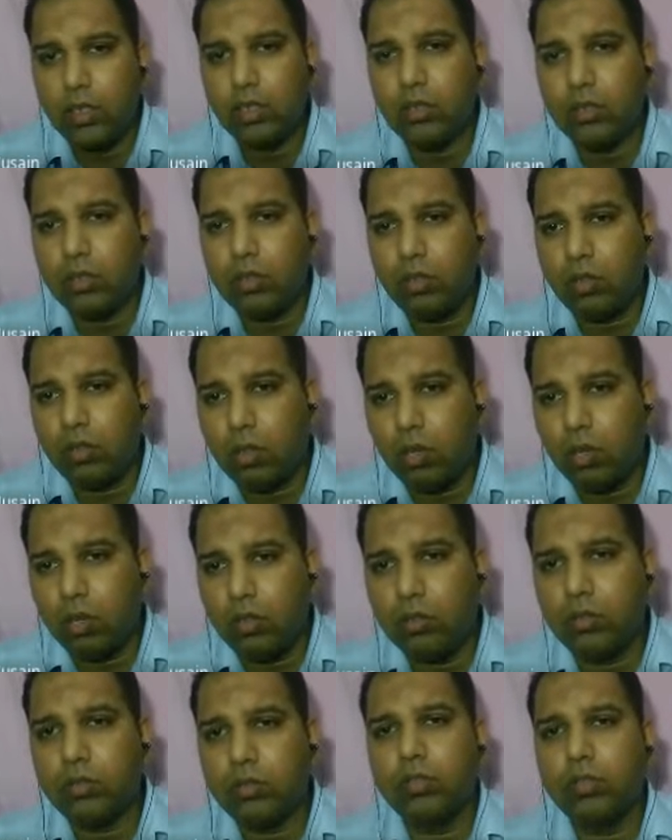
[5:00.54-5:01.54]
So all
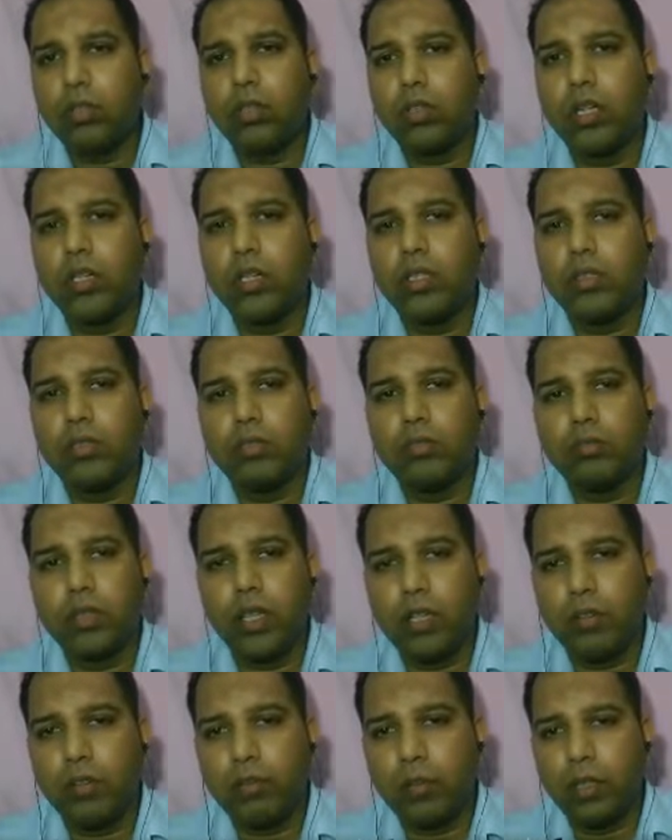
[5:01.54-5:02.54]
those organisms
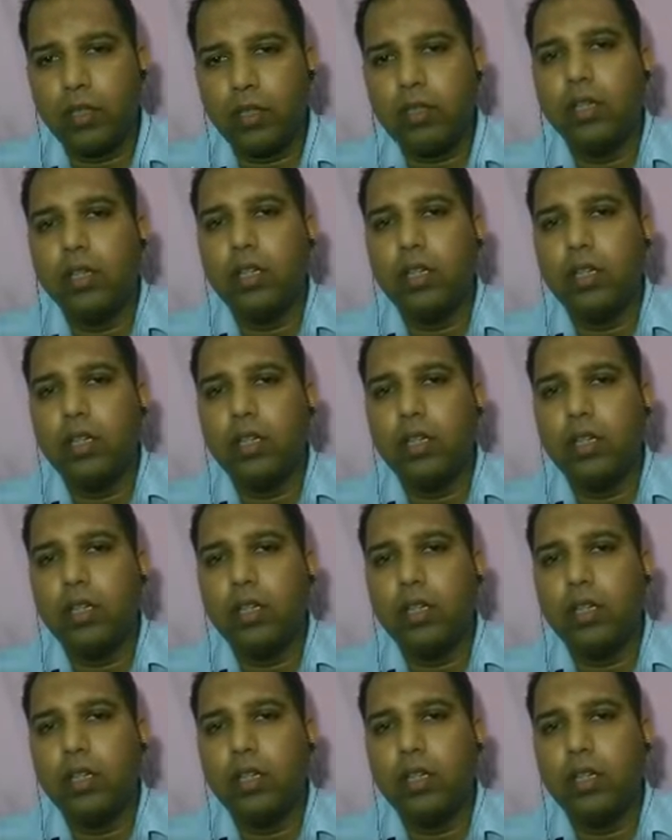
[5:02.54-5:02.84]
have been